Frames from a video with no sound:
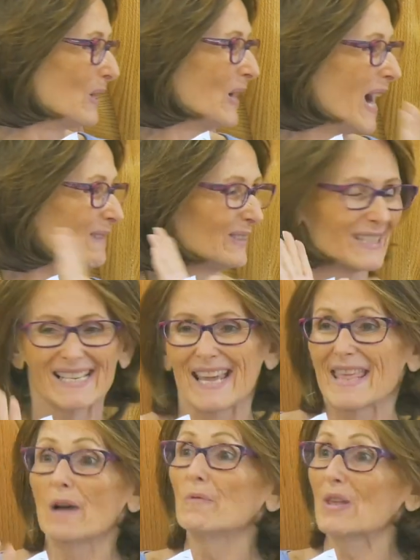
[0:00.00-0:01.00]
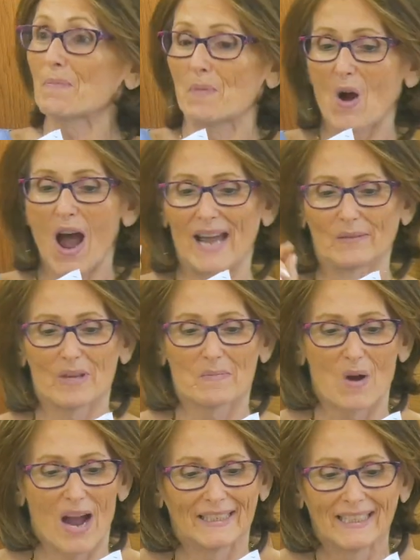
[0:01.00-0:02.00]
will, I will say that with pride, with
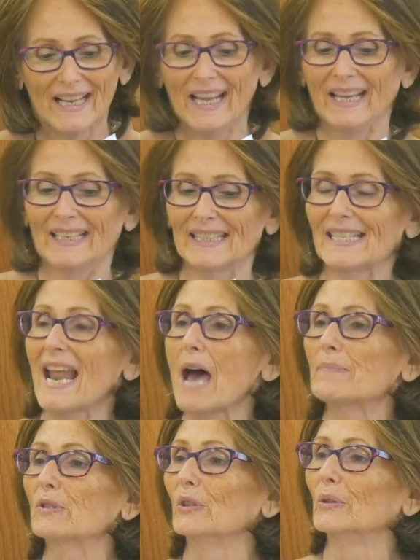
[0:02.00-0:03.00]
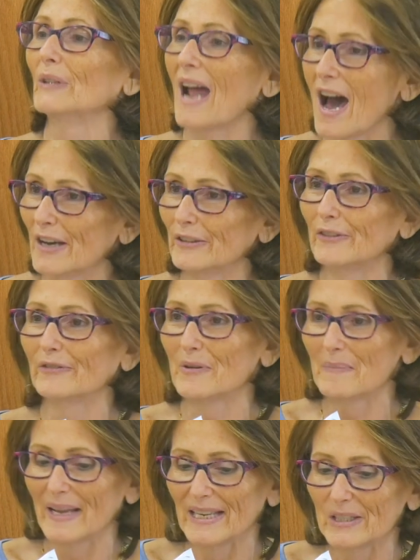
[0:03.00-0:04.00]
pride. It is an absolute honor for
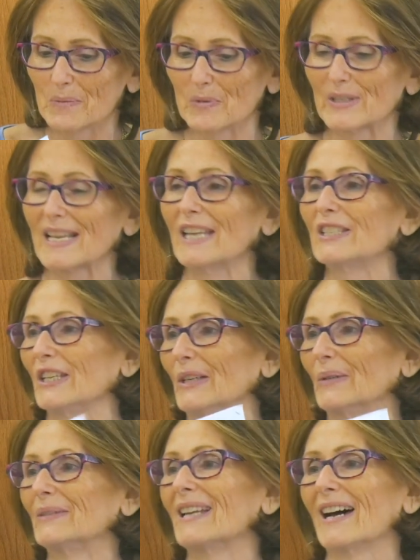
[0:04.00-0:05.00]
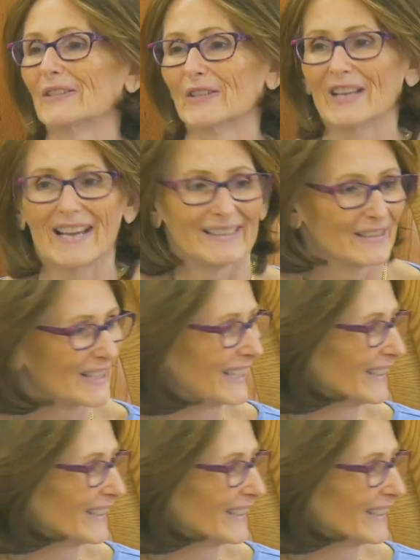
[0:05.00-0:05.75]
me to present to you Doctor Yael